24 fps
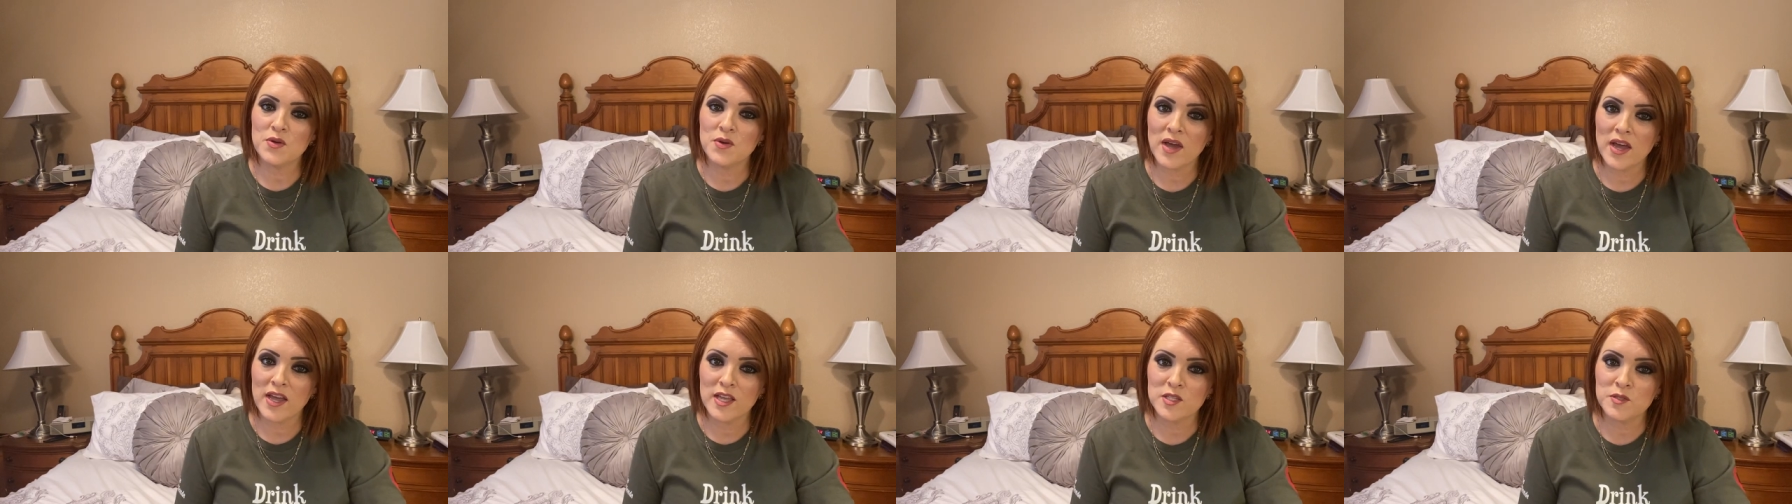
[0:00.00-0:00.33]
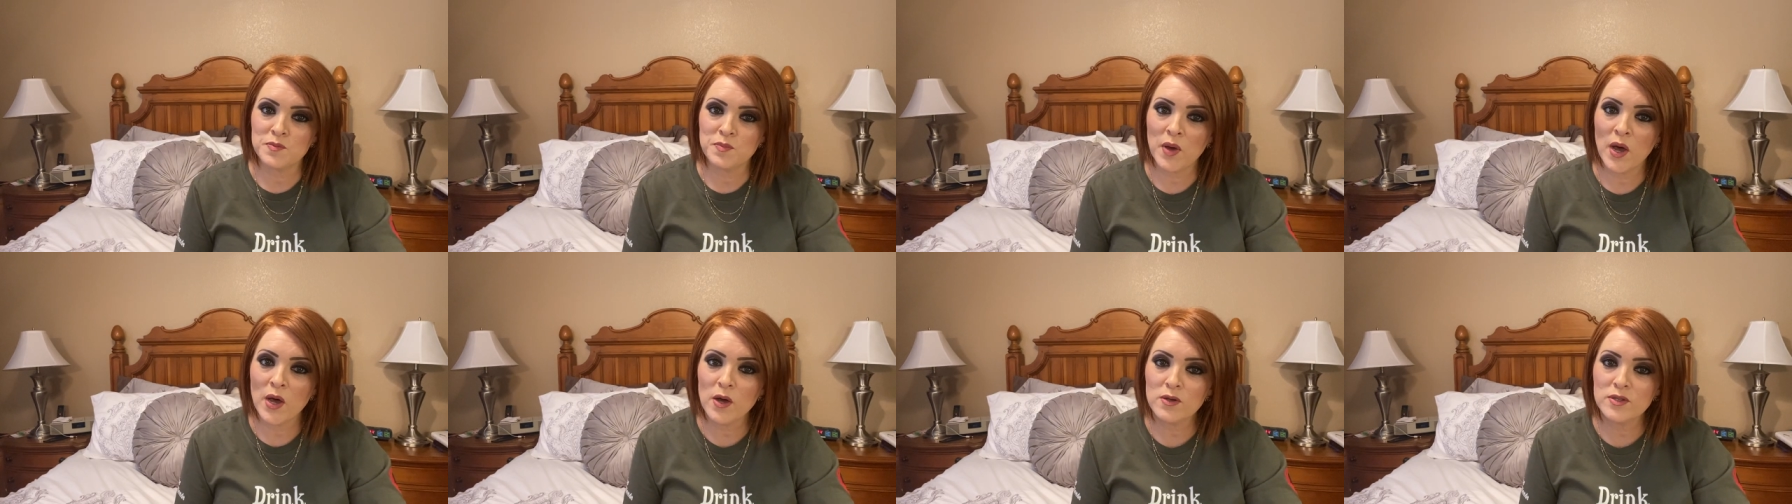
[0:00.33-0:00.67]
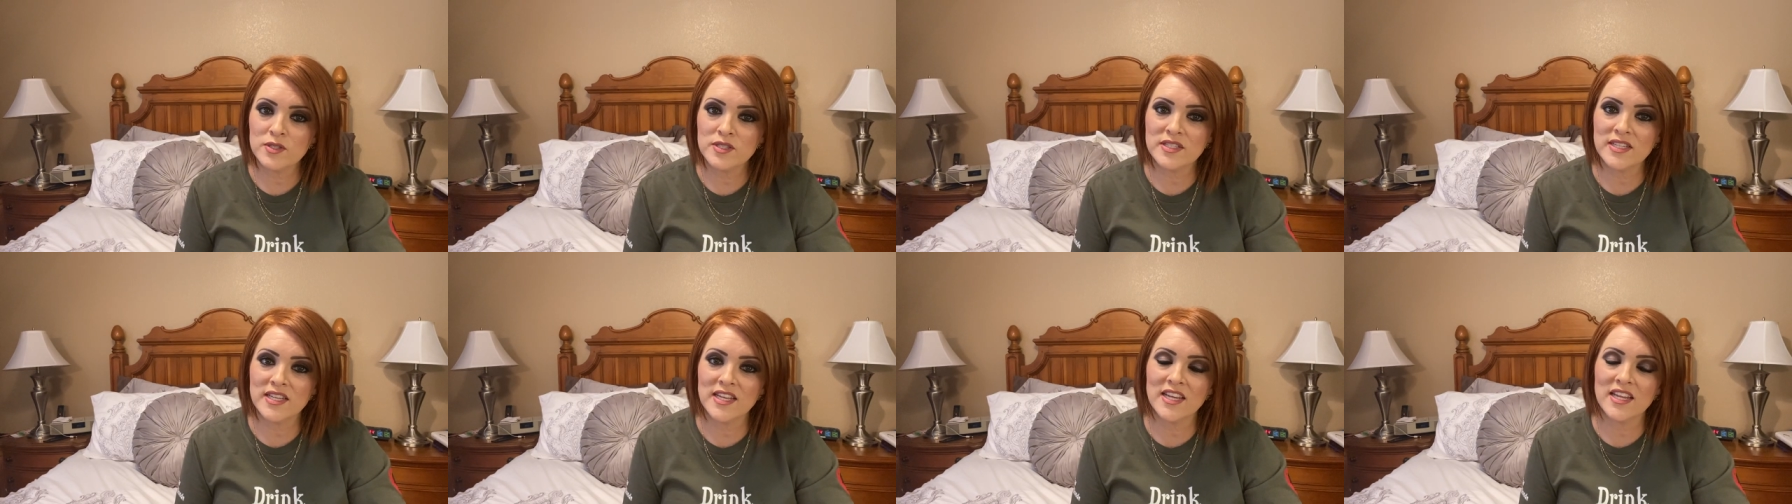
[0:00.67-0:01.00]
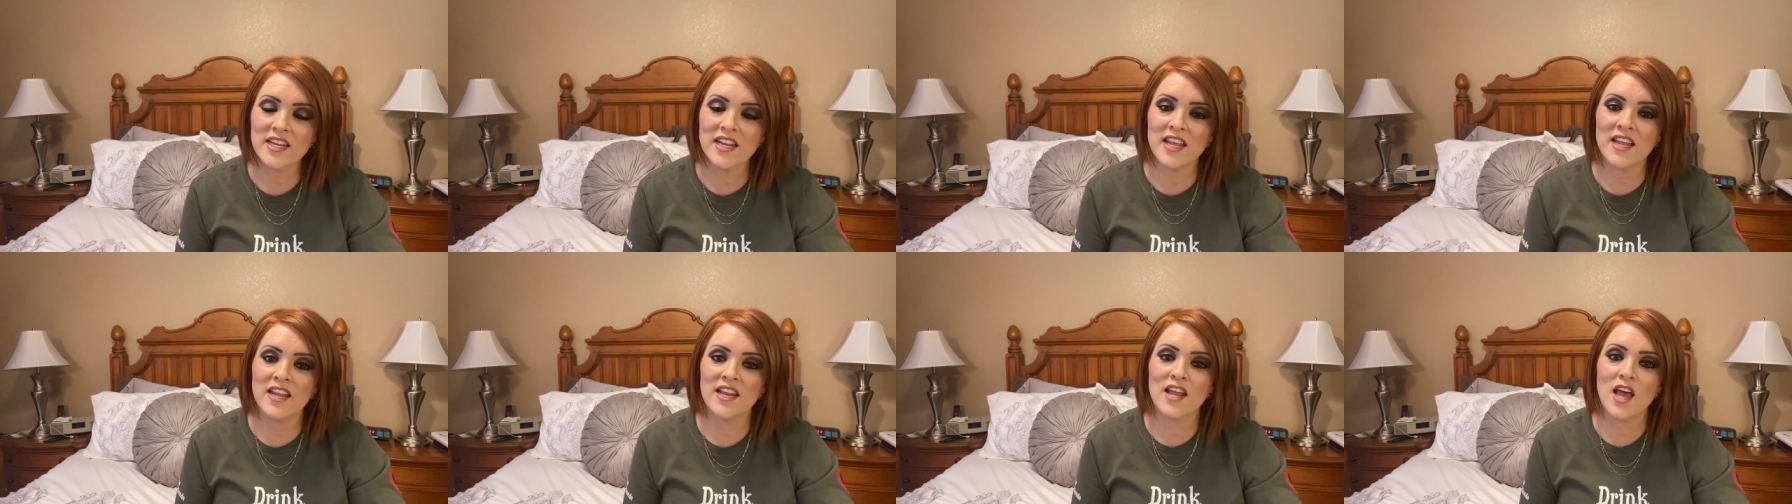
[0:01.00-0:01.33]
guys
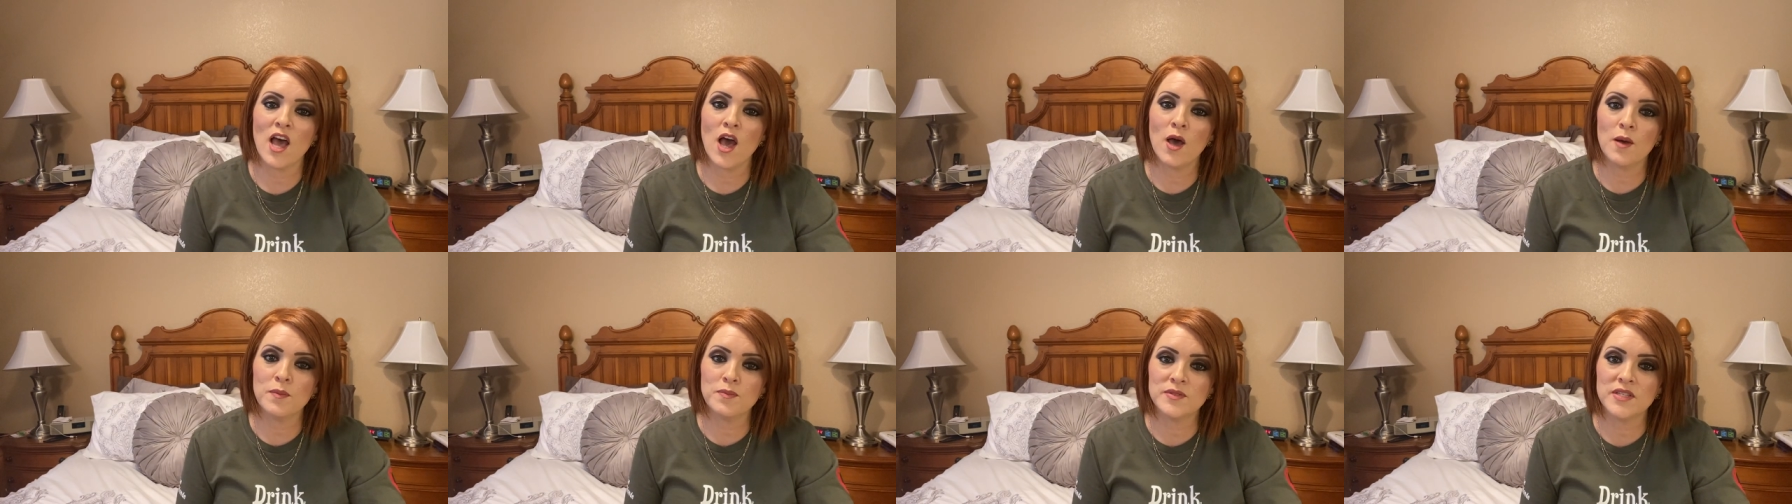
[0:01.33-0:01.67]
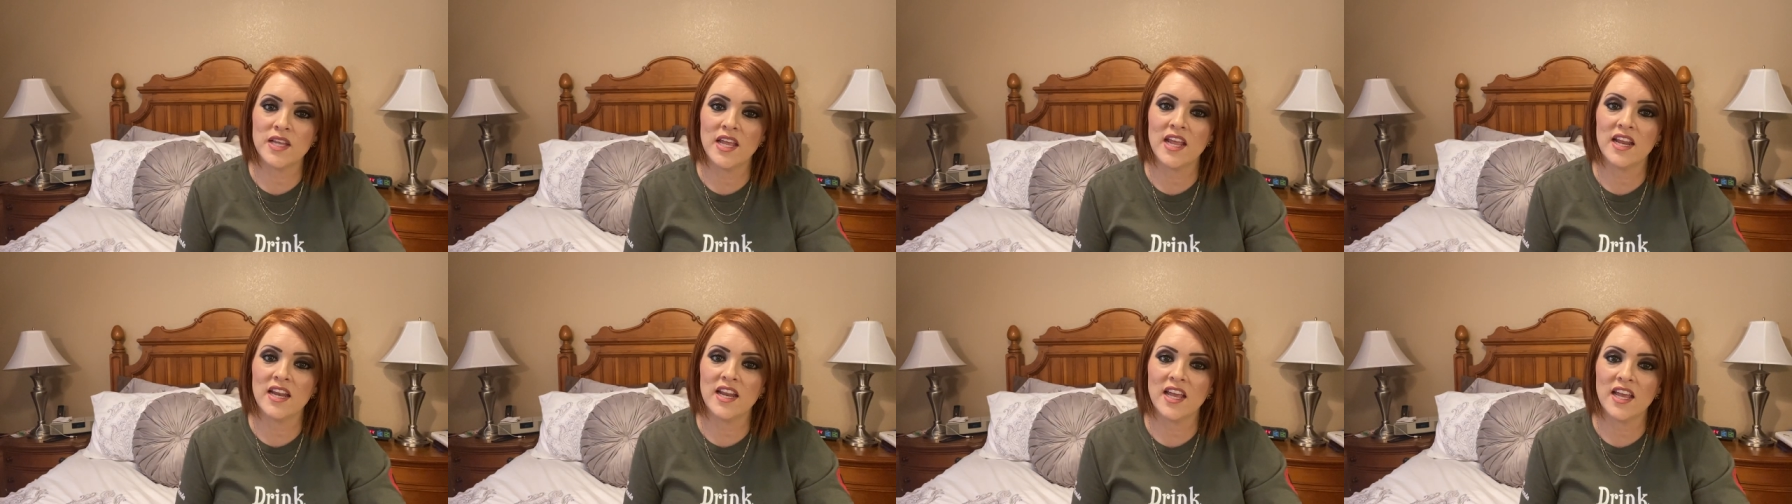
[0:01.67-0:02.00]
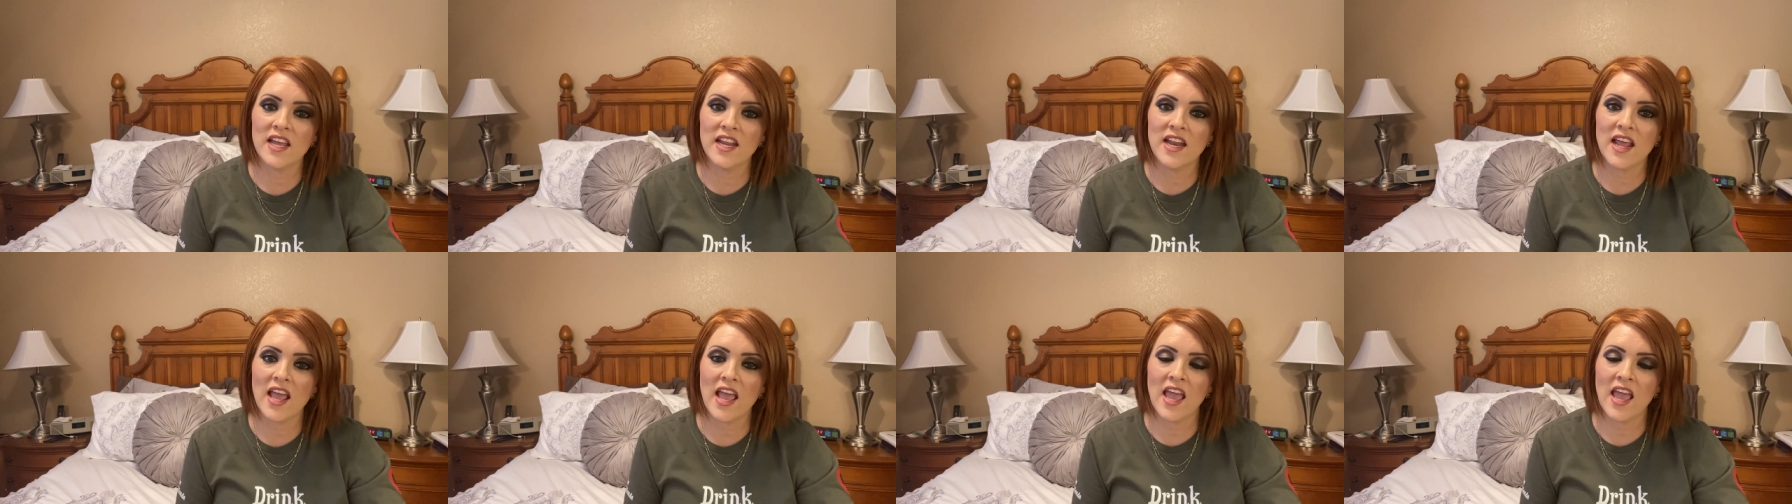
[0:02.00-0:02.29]
posted and updated,